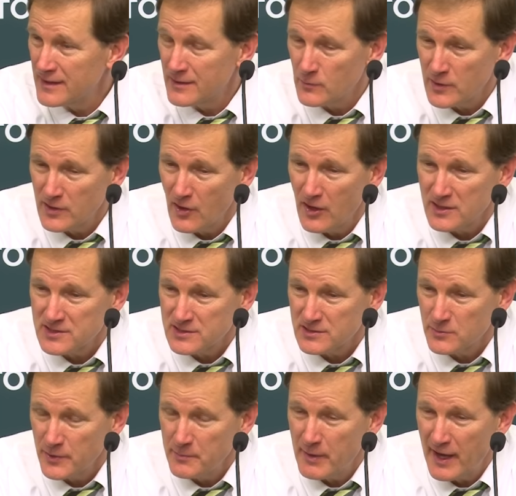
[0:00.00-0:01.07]
and we lost
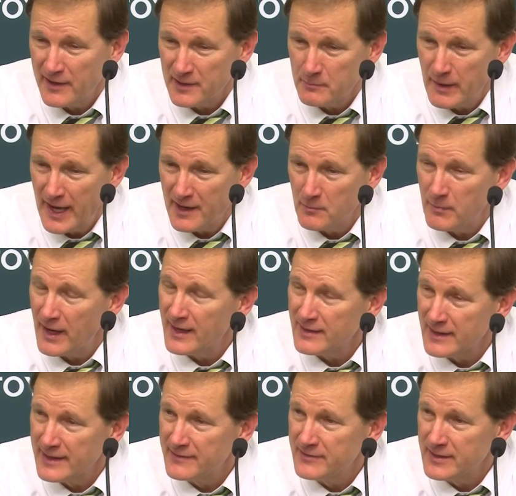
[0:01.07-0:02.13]
the rebounding battle by
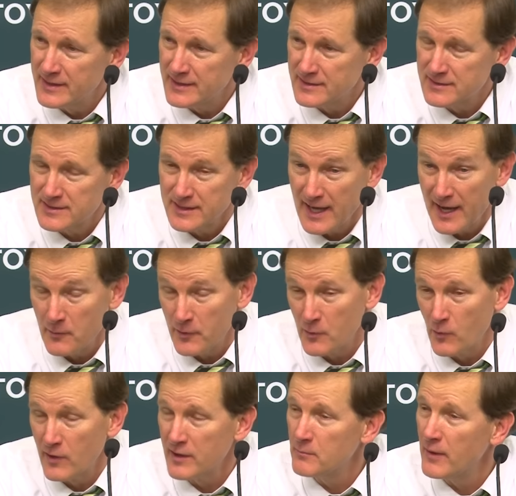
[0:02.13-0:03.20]
11, and tonight we
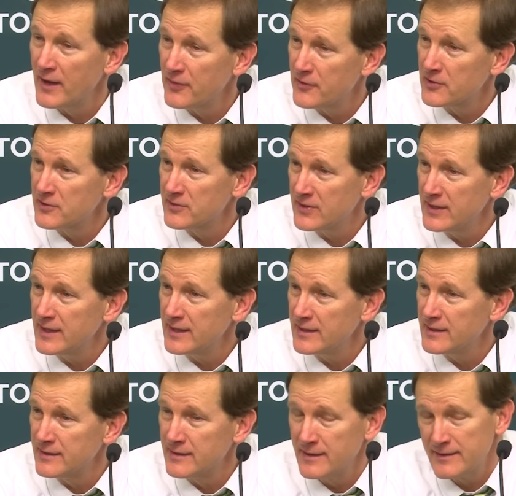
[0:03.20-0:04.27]
won it by
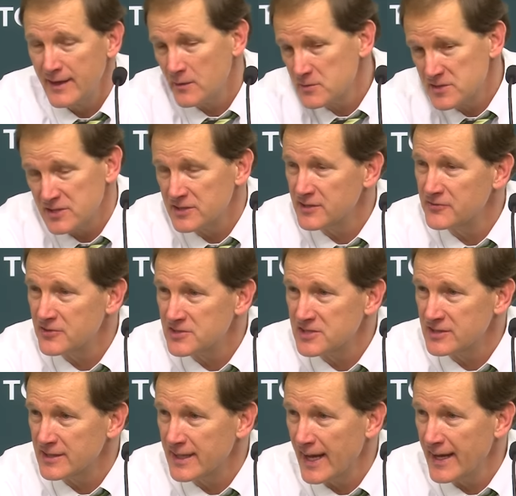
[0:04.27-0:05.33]
13. And, and that was the
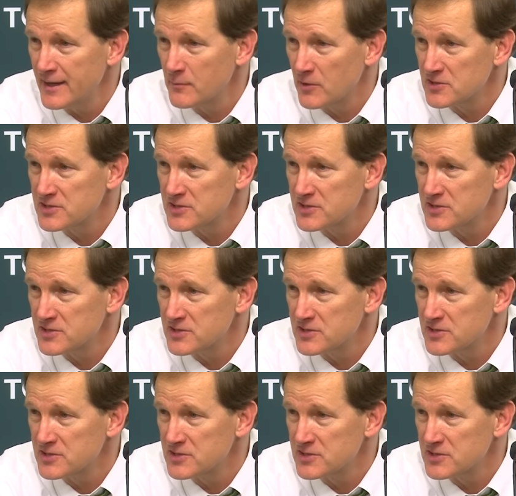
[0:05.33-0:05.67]
difference in the game.